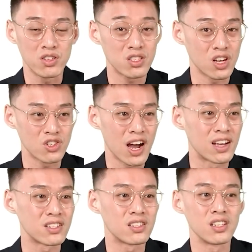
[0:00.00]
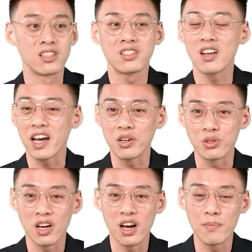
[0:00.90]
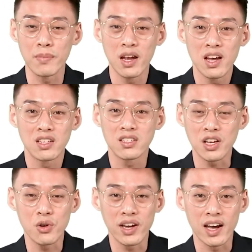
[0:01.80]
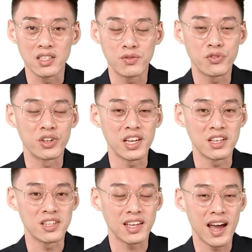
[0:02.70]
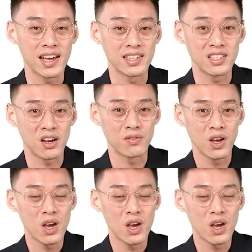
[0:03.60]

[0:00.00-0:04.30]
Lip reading: such as the cycle time synchronized for the EtherCAT itself,